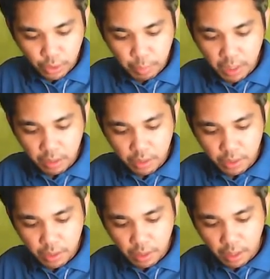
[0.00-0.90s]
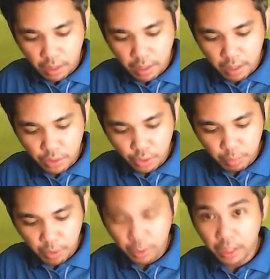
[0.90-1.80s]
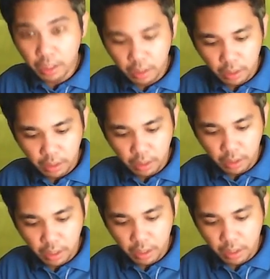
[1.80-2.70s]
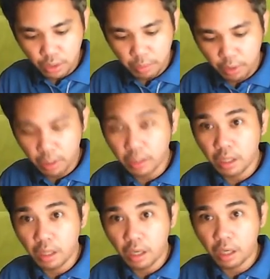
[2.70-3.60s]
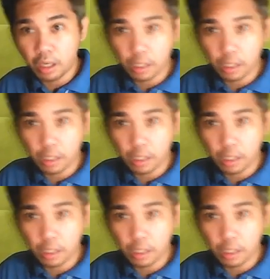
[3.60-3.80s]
which means that this should be connected here, and this should be connected